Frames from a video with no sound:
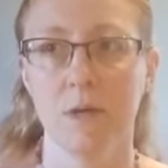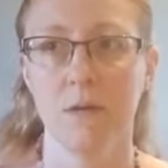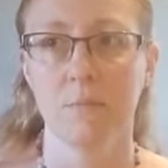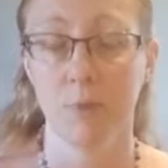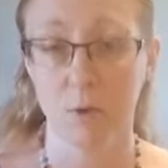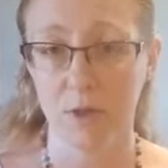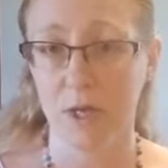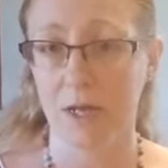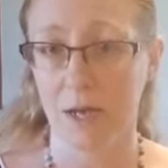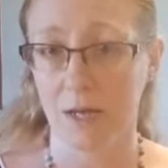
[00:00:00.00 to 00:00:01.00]
Both he
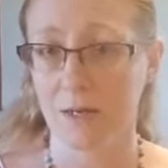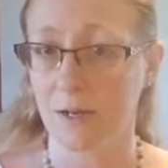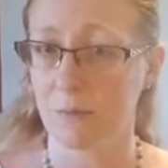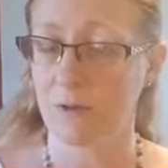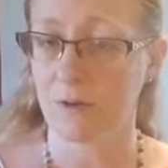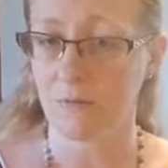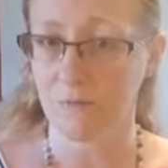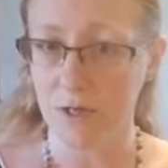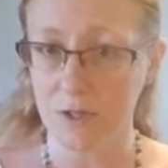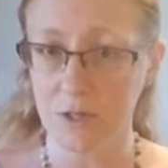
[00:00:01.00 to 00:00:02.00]
and I ended up with an
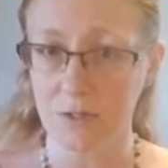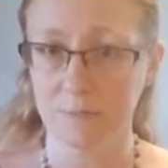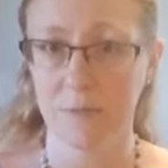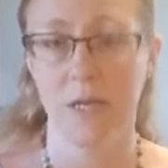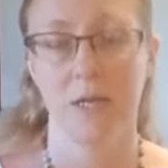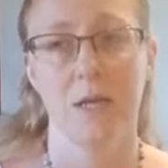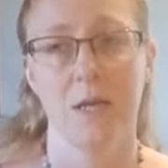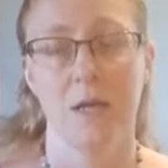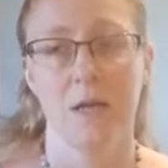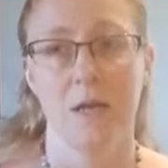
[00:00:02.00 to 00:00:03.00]
infection.
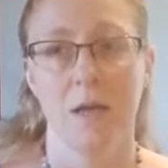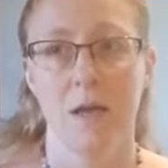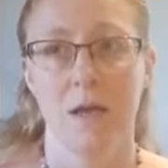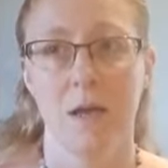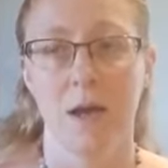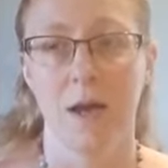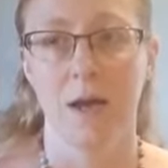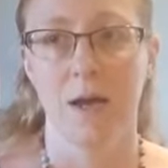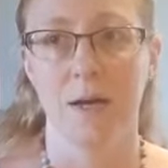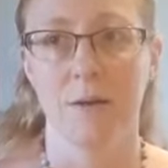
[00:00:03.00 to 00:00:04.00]

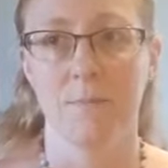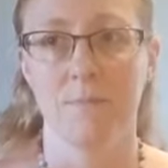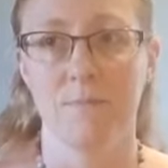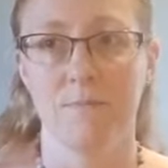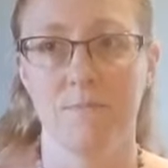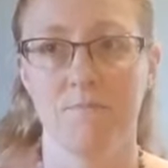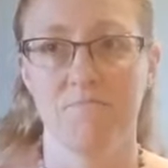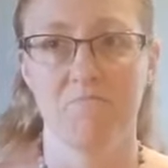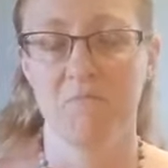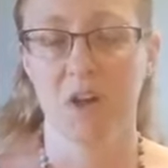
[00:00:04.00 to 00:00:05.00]

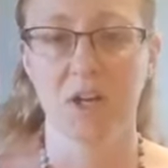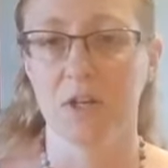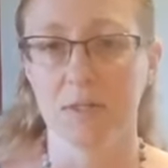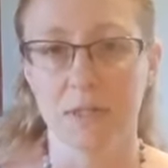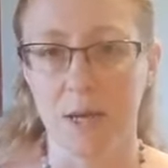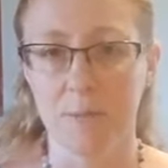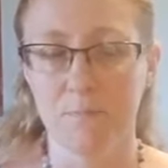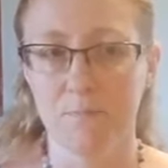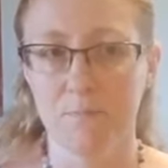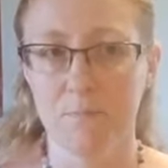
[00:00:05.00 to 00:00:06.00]
Not a good time.
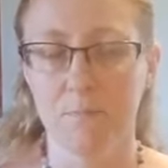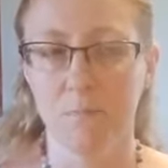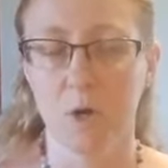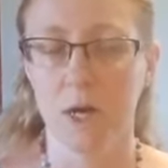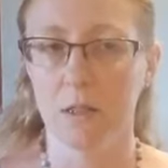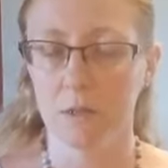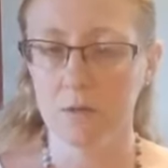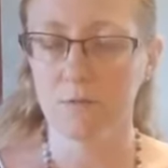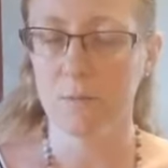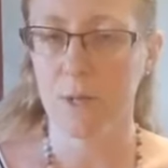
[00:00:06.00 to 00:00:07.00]
What I
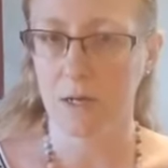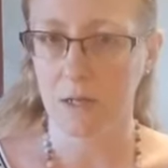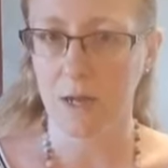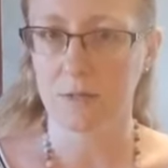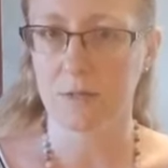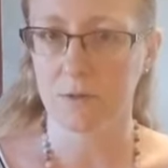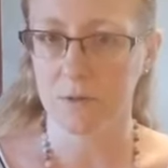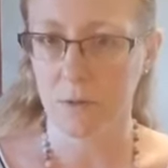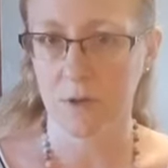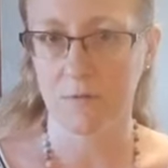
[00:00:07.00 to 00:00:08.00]
learned from that class, though, in
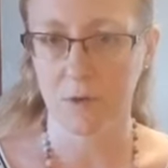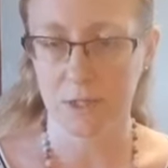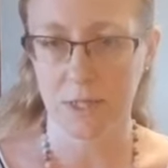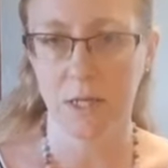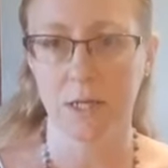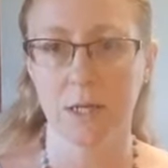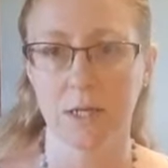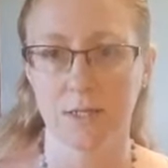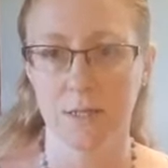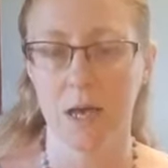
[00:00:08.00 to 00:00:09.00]
2014
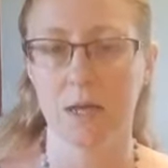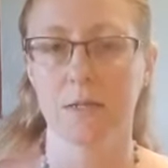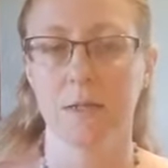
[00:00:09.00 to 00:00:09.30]
is that